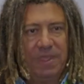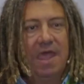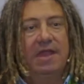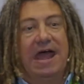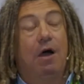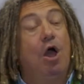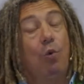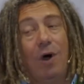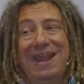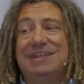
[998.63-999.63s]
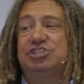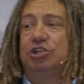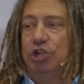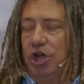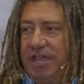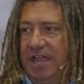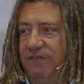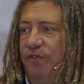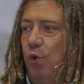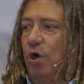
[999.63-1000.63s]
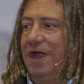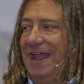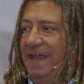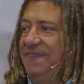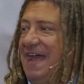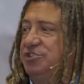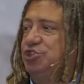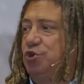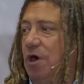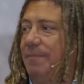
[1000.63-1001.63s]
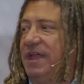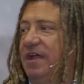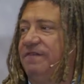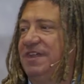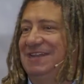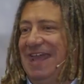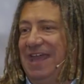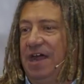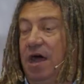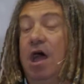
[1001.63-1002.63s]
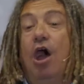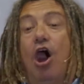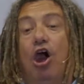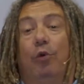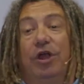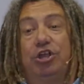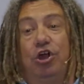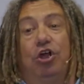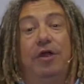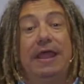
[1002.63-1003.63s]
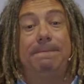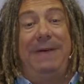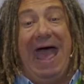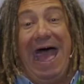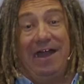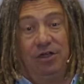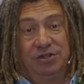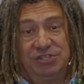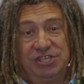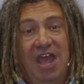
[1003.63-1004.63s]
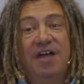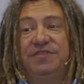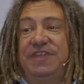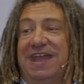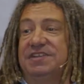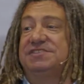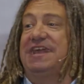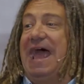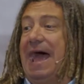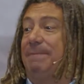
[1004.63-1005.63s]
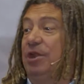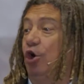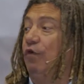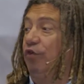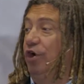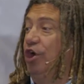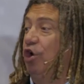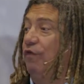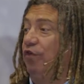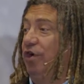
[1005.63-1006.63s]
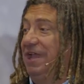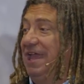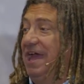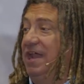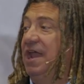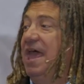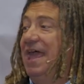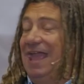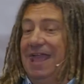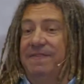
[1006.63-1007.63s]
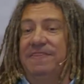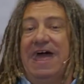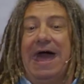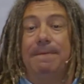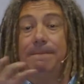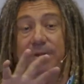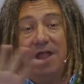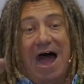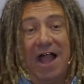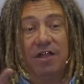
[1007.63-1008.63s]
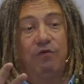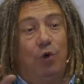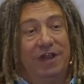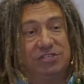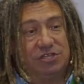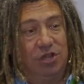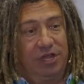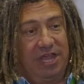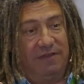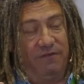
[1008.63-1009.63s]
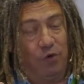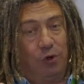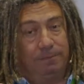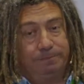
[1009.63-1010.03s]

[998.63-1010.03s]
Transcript: Now, what it's looking for in that scrubbing of the data are recurring patterns, things that happen over and over again in that block of what it's looking for.